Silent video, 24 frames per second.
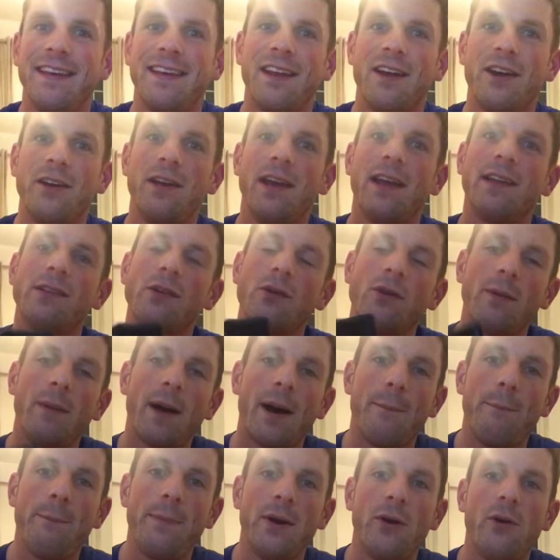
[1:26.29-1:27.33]
You know, it's all
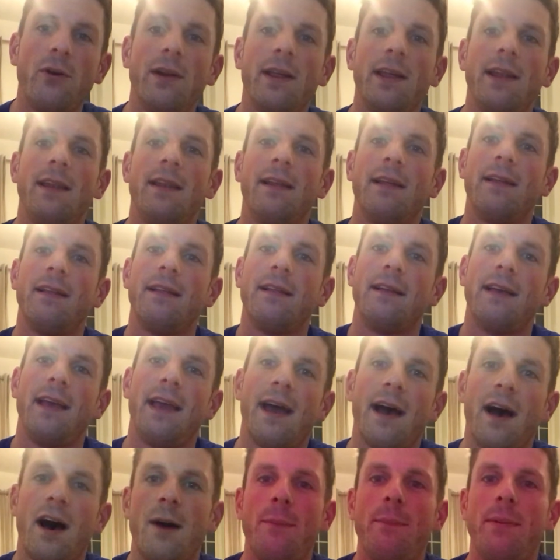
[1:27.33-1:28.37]
about building
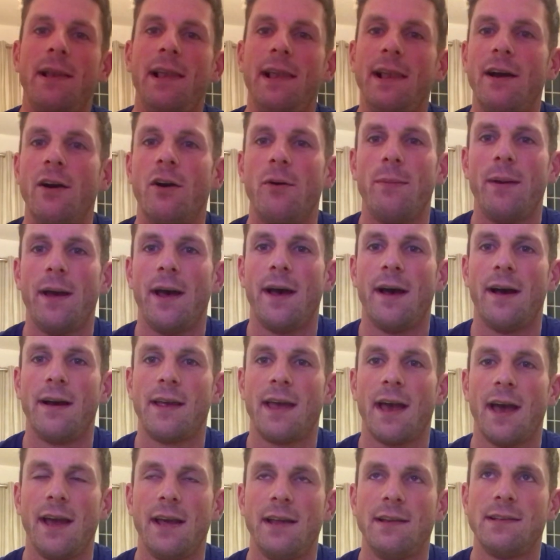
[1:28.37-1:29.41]
it up a little bit,
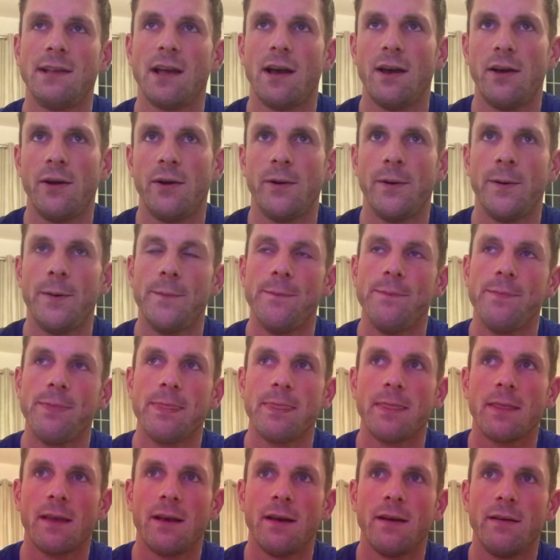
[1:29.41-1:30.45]
okay? So
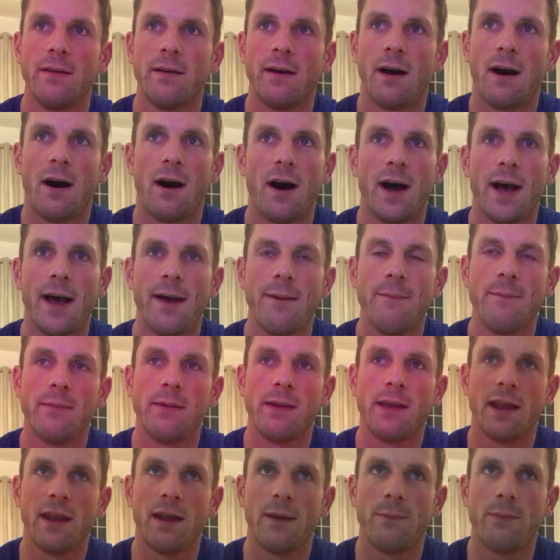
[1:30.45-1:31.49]
I'm
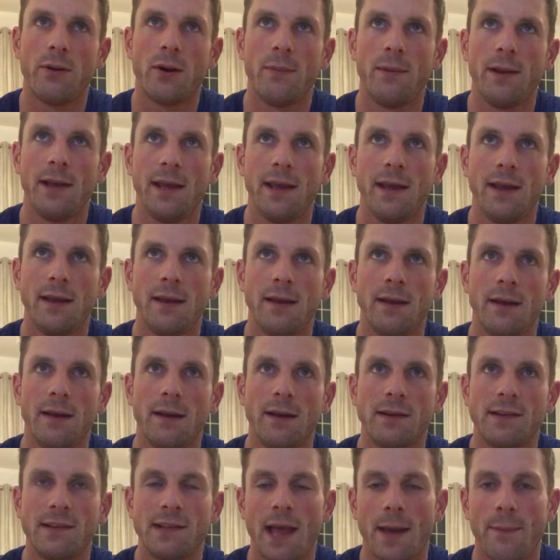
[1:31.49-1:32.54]
gonna probably
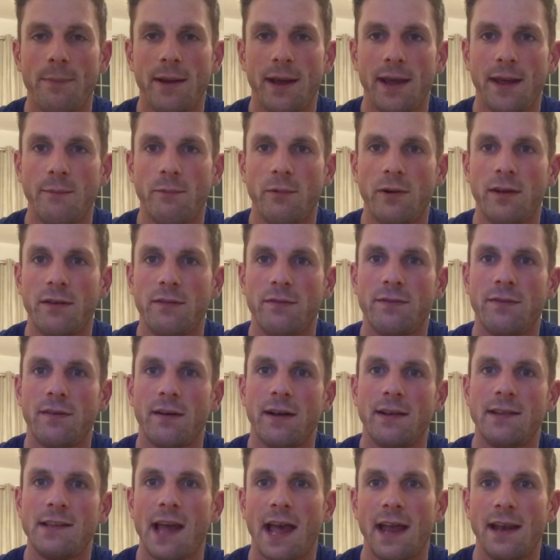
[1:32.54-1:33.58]
step in with
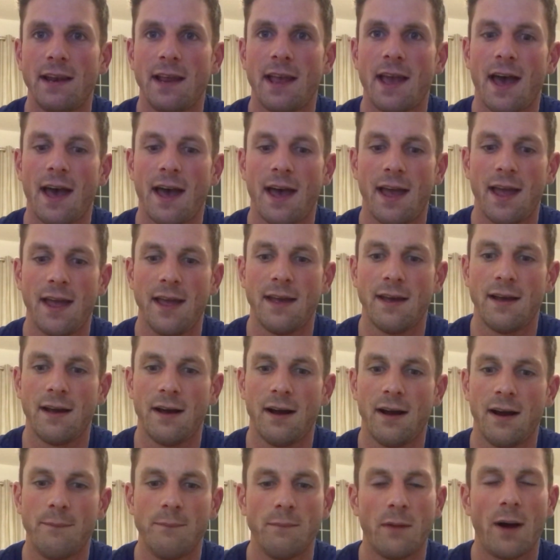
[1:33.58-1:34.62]
a 10k.
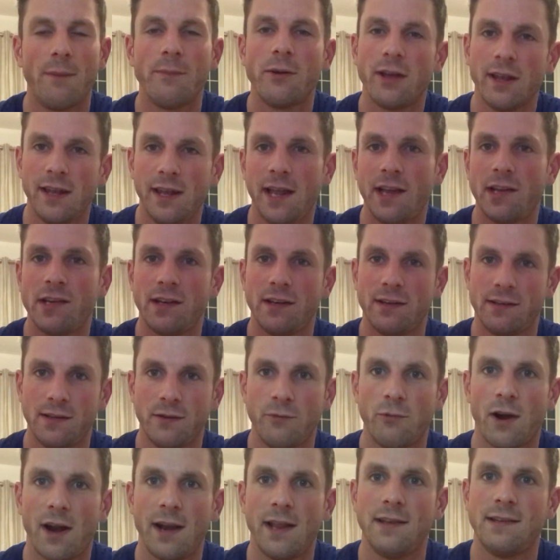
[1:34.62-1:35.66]
I'm conditioned to
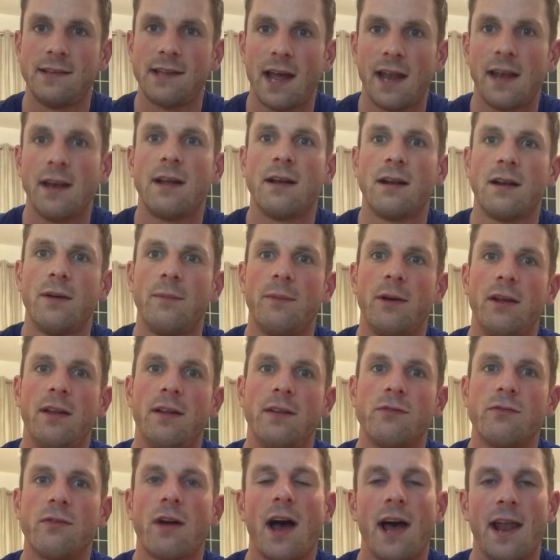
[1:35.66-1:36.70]
running 10
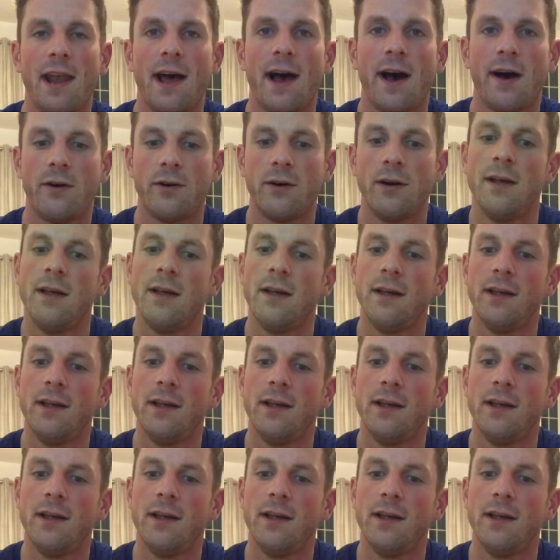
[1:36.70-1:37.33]
kilometers right now.